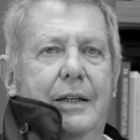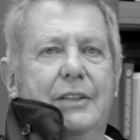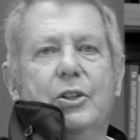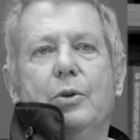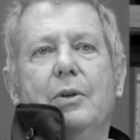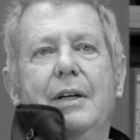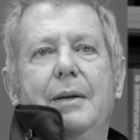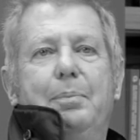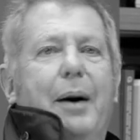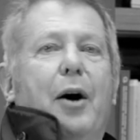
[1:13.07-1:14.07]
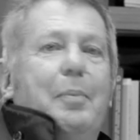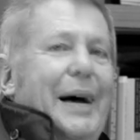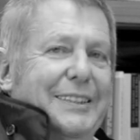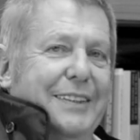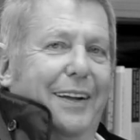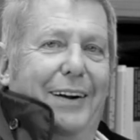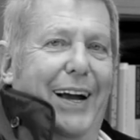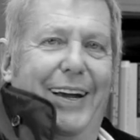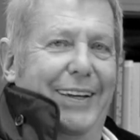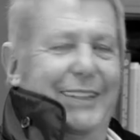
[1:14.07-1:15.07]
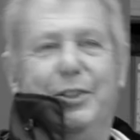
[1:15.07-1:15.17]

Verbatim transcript: it's only Baumeisterei,